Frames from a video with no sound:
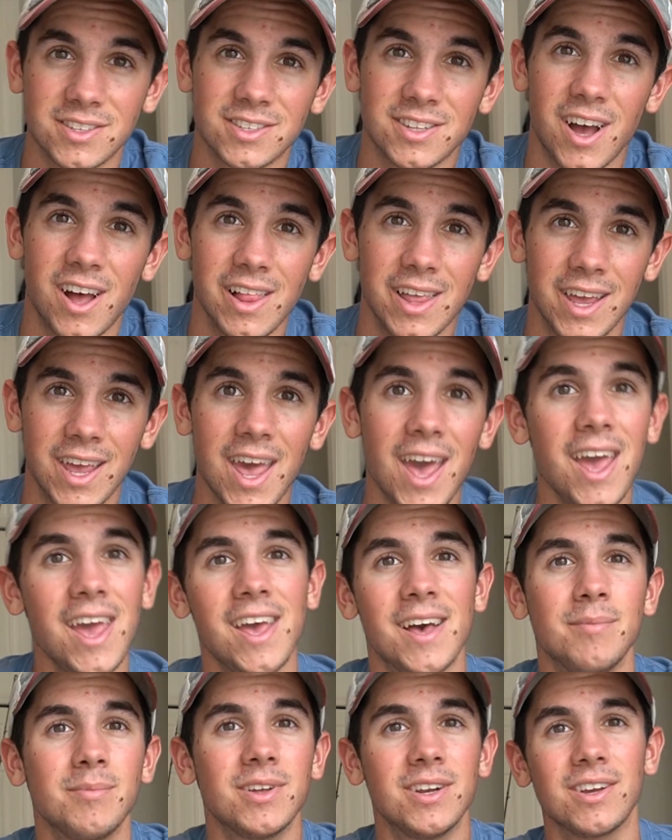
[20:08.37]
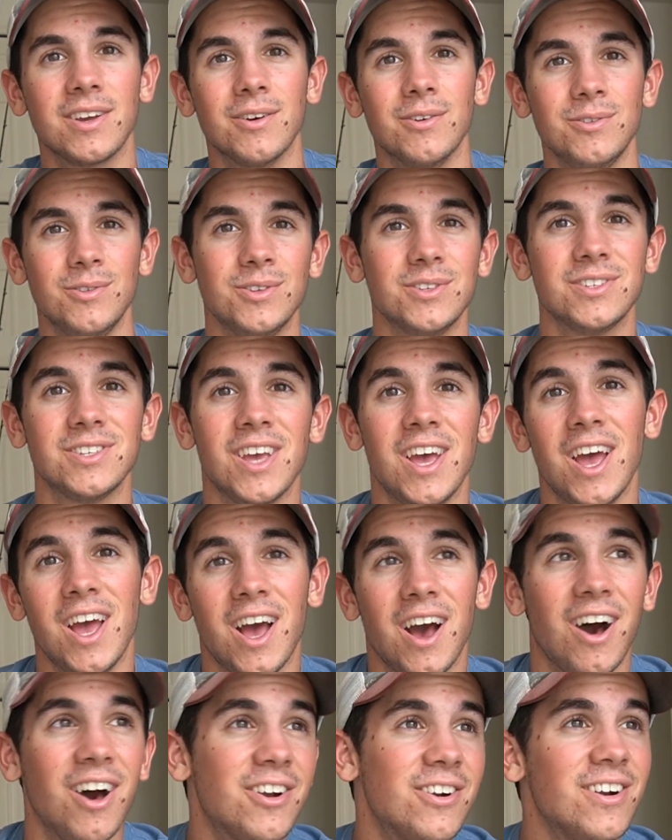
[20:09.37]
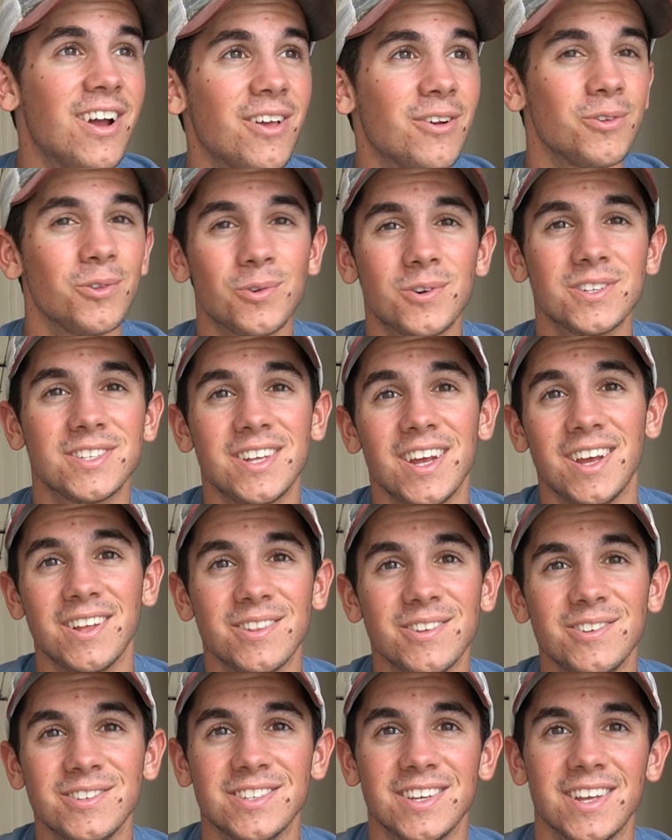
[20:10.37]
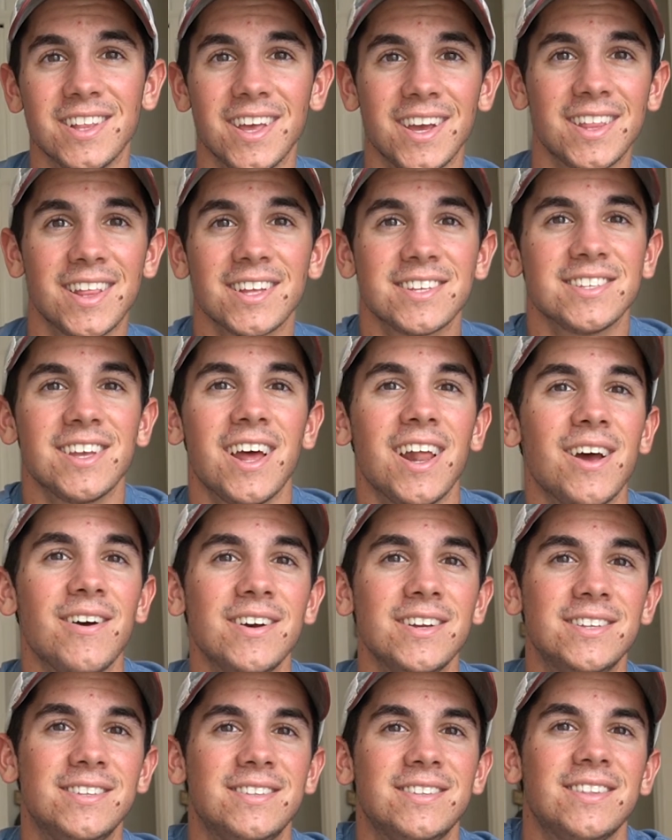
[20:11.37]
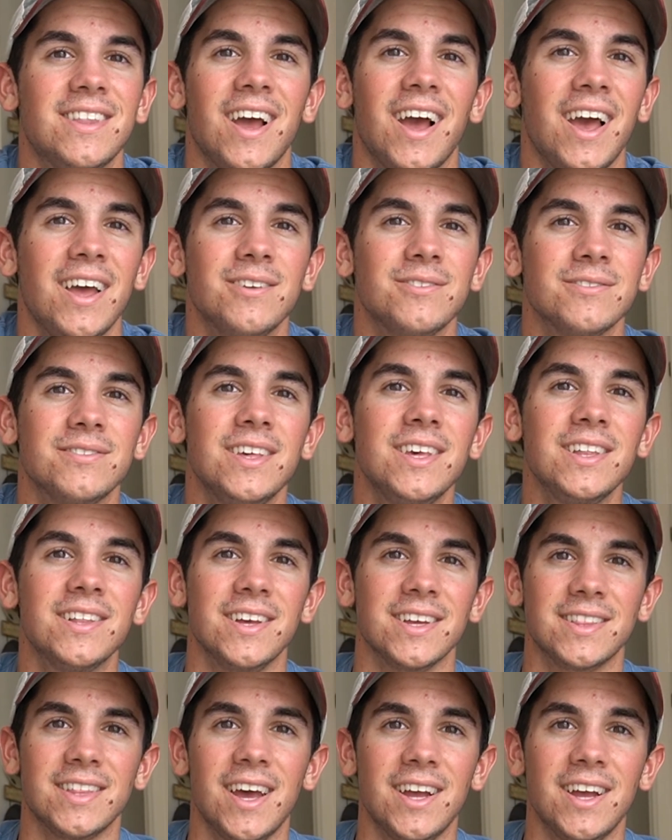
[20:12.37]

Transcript: it's not like, hey, I'm gonna go use a $100 lure today and lose it. Like, that's not how I don't think like